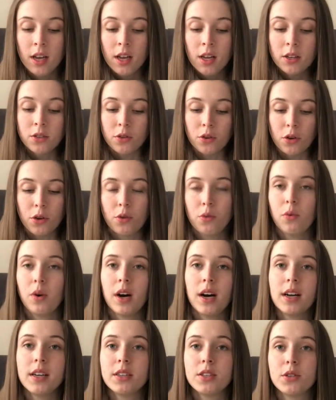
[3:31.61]
So you
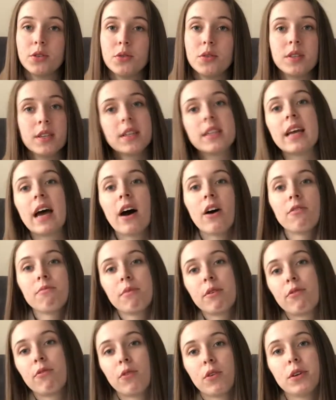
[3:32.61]
want to sit down
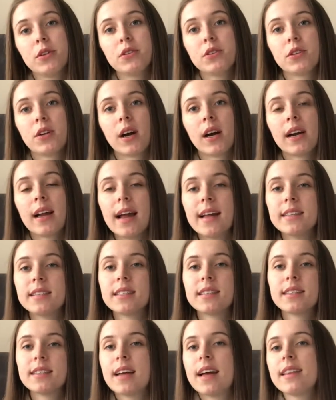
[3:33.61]
before you start and
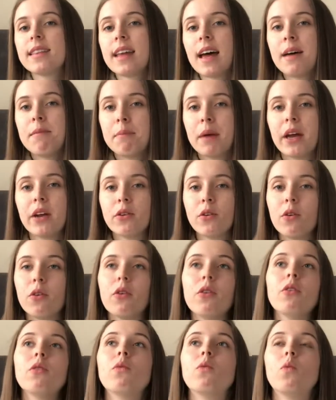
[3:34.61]
set that main
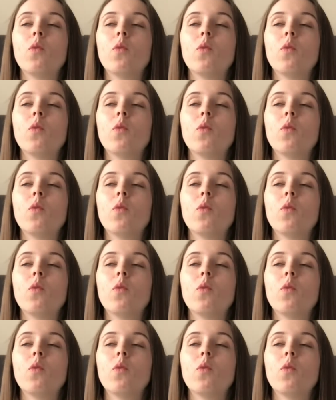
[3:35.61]
goal.